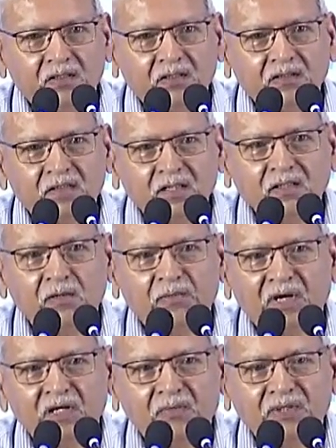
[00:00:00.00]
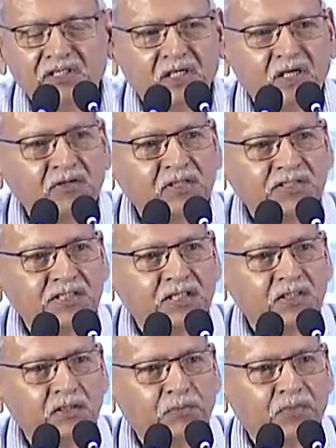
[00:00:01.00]
than the parliamentarians
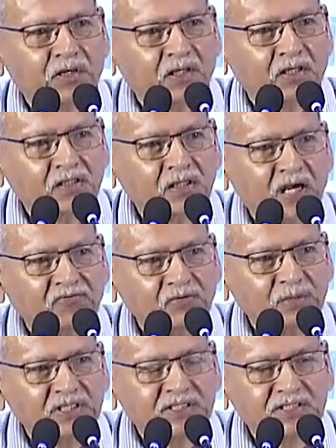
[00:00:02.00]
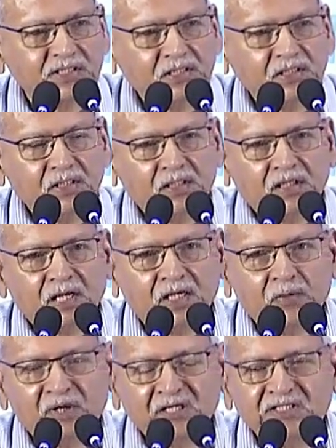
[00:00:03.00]
and the governments.
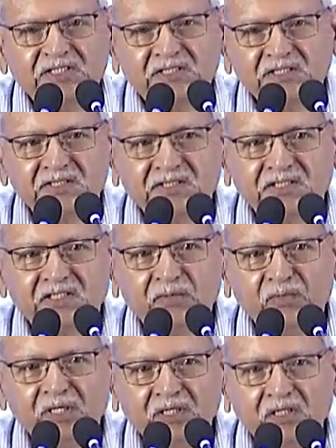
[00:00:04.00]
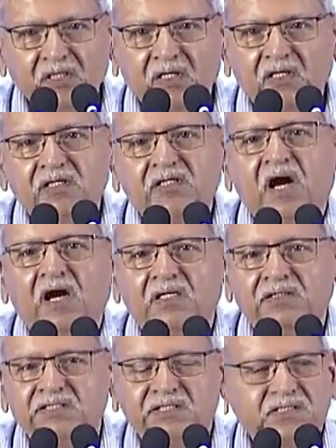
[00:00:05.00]
And by citizens, I mean young
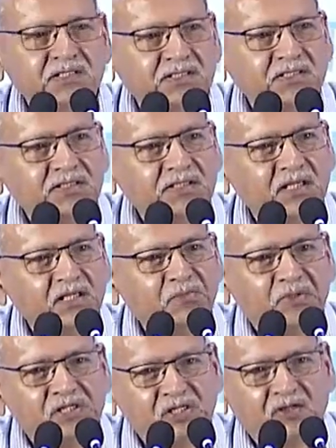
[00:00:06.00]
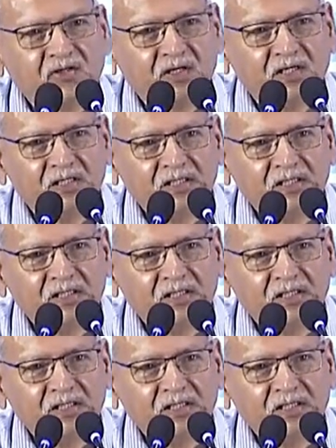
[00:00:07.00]
citizens in particular.